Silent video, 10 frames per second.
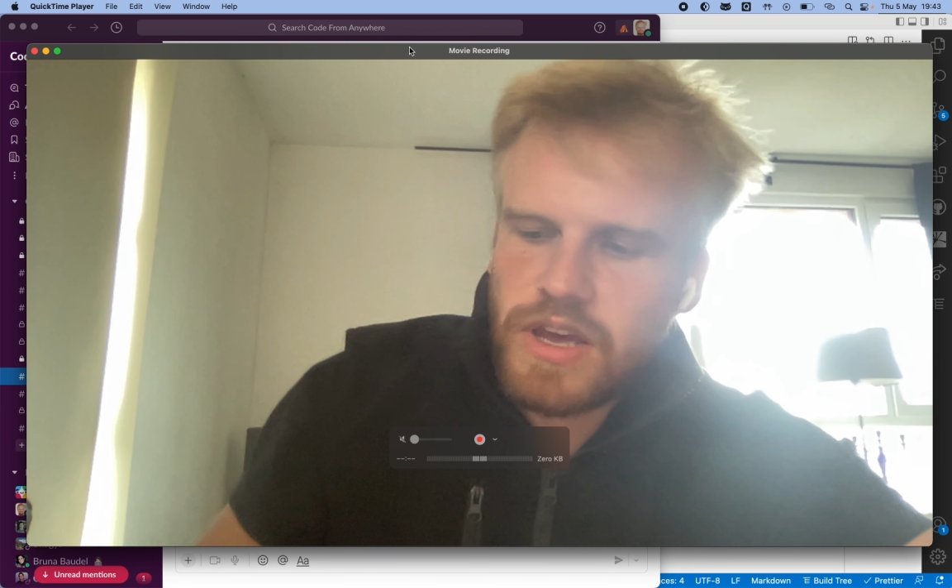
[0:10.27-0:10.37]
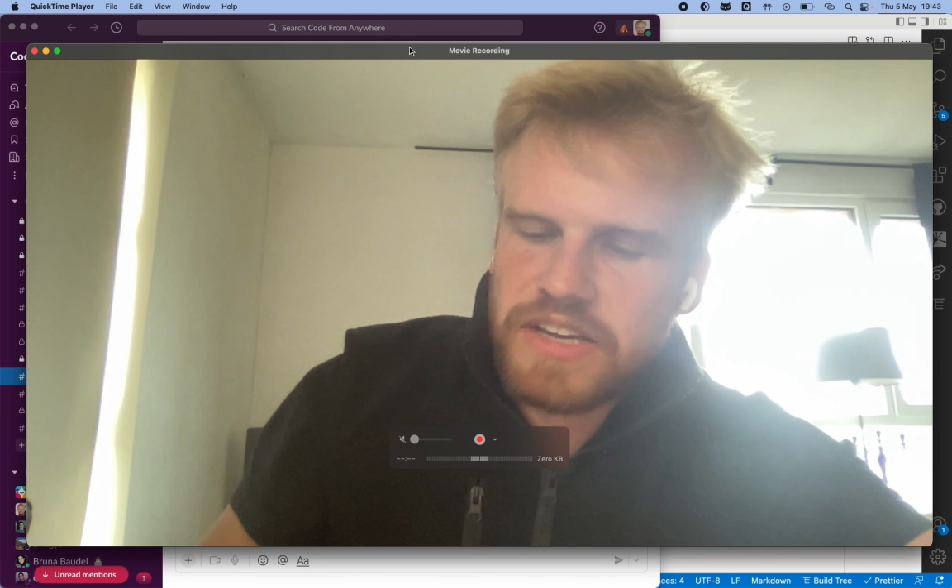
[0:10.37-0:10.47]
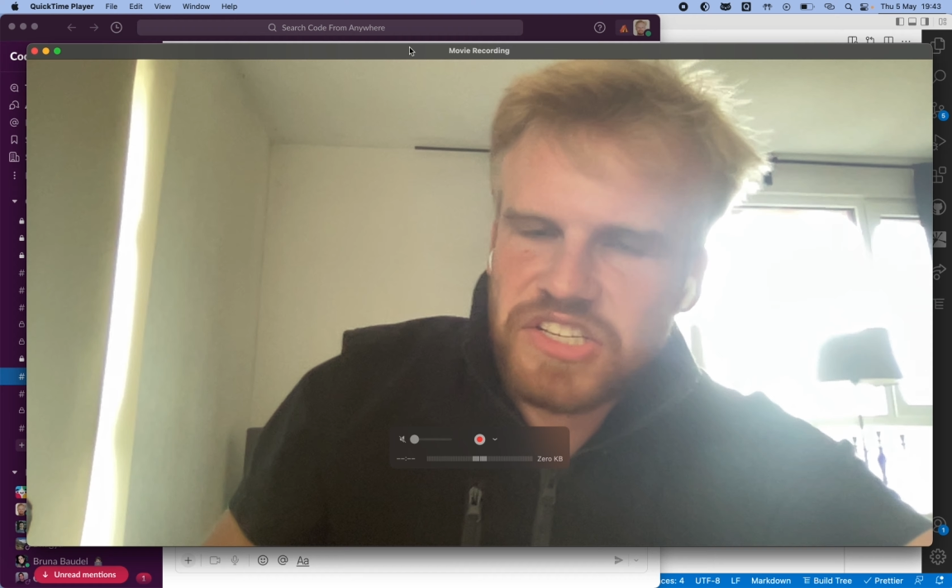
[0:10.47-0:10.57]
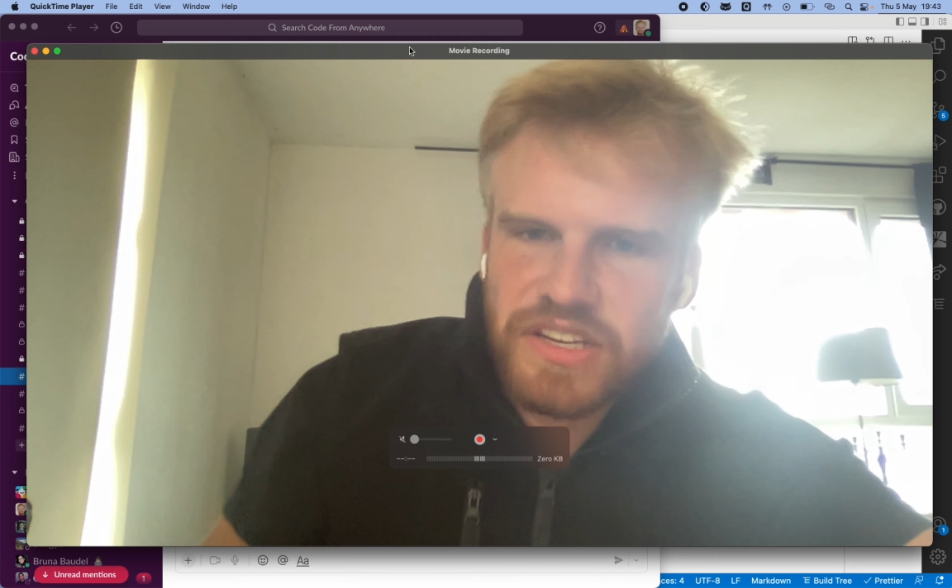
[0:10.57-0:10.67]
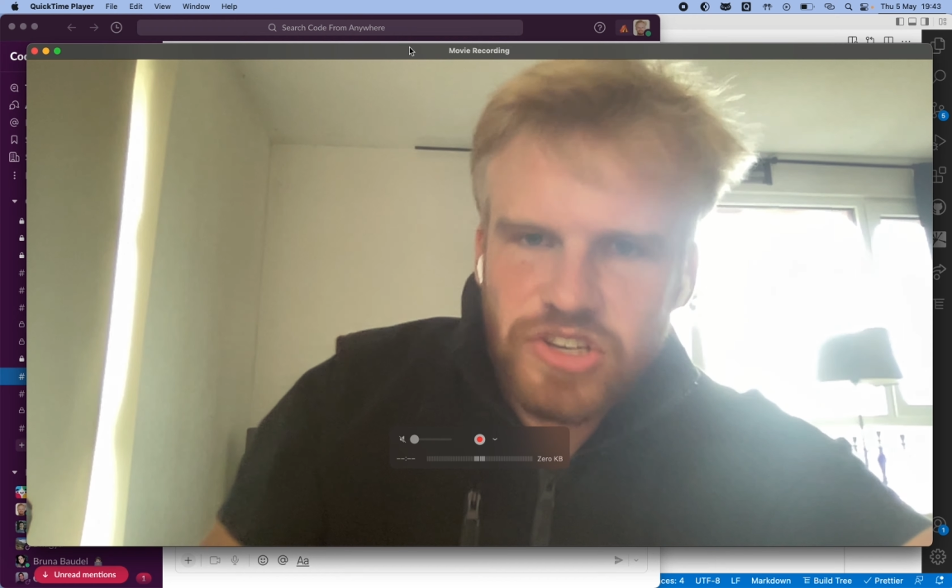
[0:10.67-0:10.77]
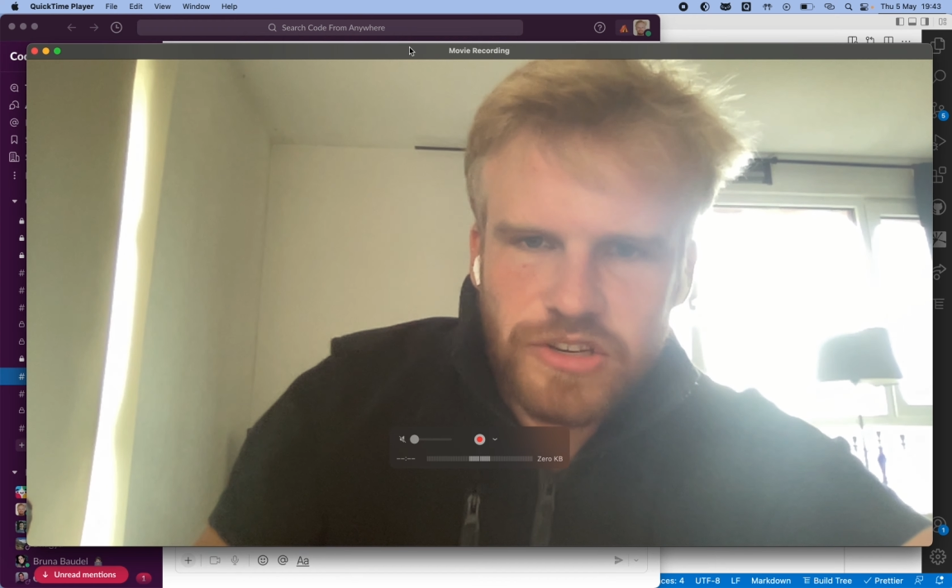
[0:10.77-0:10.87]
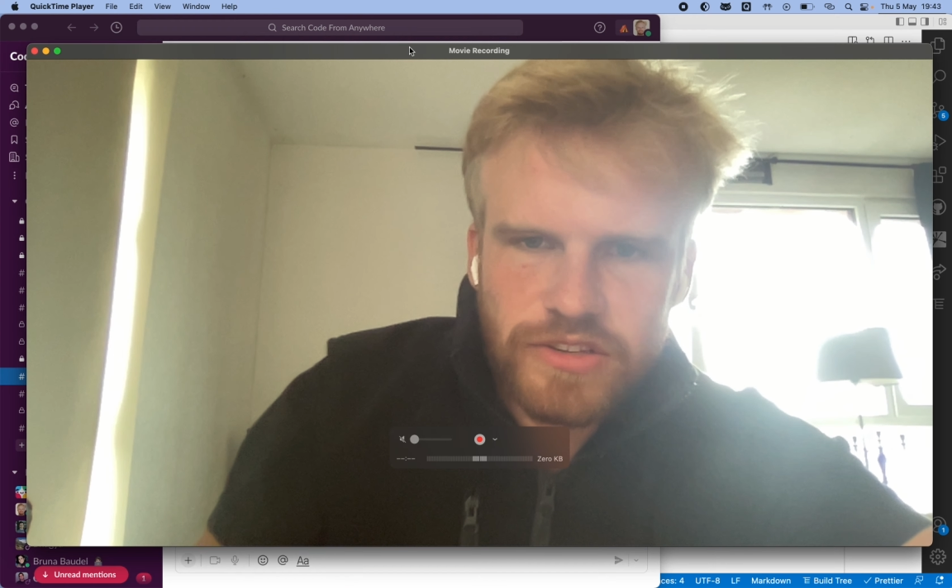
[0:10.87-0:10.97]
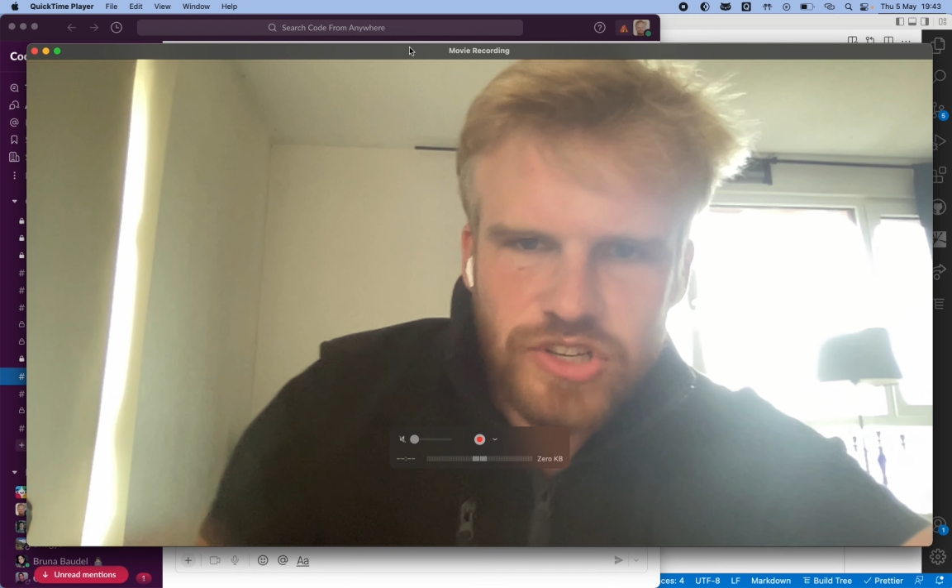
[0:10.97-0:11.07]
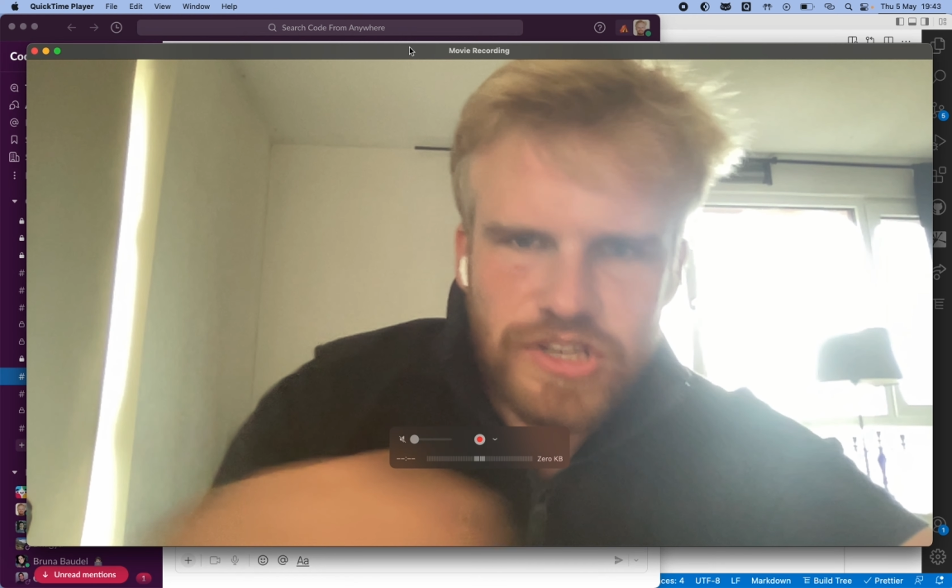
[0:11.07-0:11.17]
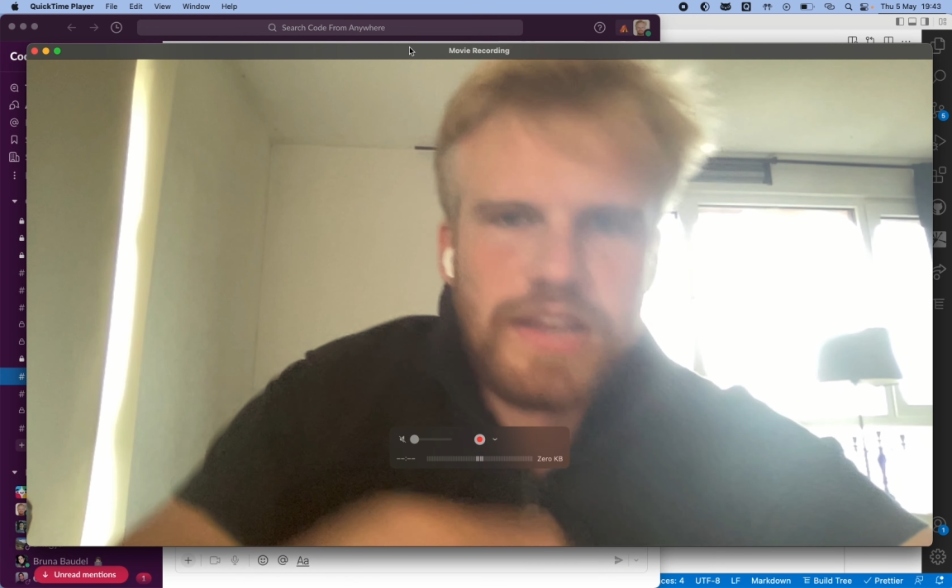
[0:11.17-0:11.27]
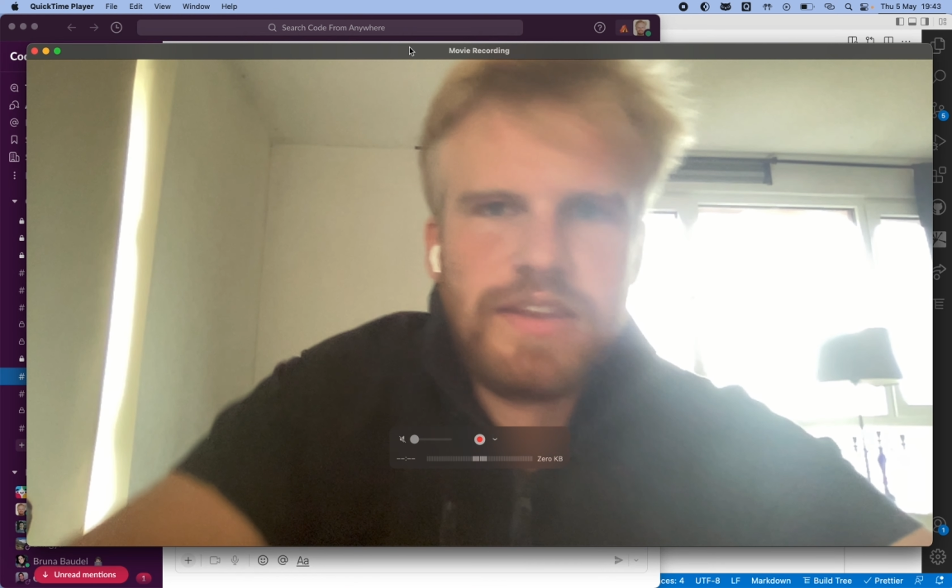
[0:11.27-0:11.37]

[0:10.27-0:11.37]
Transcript: extensions,